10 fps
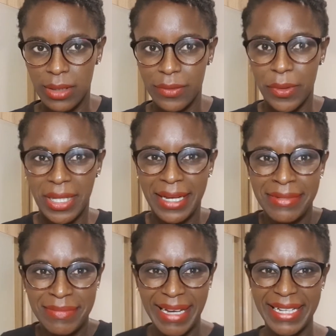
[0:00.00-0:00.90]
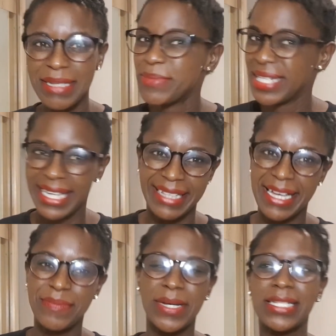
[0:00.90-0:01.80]
Well, I didn't mean it like
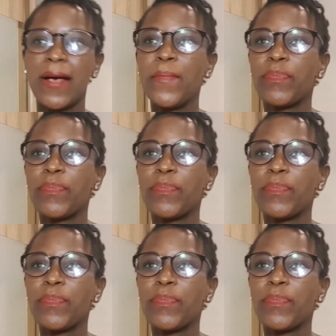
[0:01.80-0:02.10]
that, but